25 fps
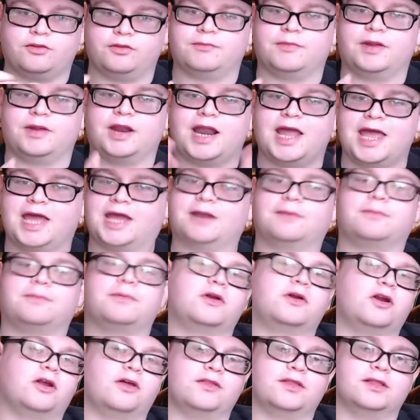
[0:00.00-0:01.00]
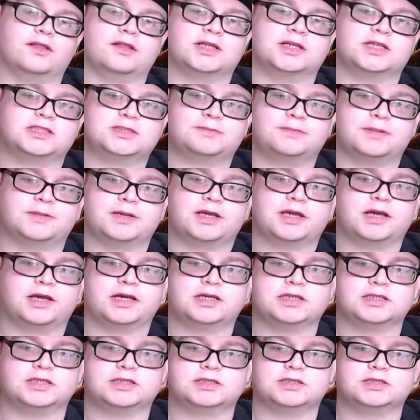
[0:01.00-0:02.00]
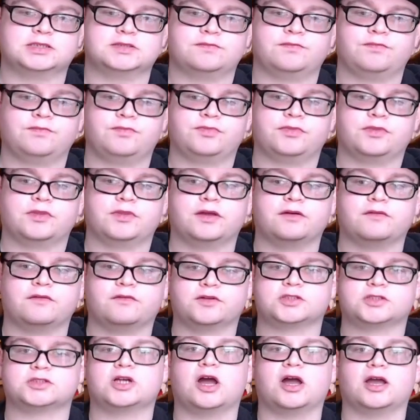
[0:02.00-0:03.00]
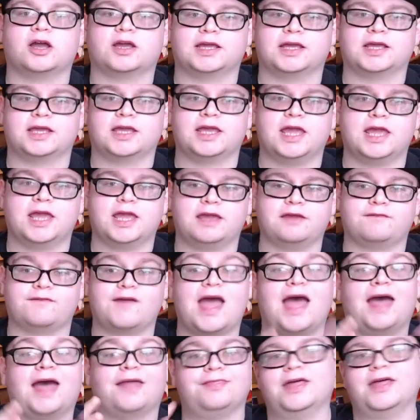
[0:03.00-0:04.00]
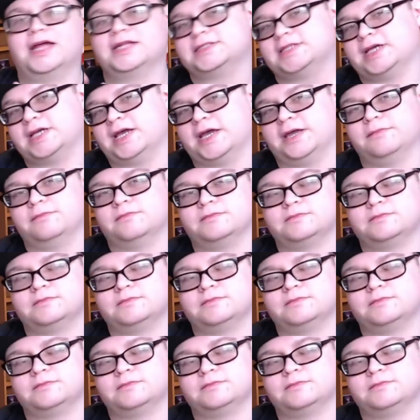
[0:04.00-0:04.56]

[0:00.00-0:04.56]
But I had to put it on the list because of the shock it gave at that time.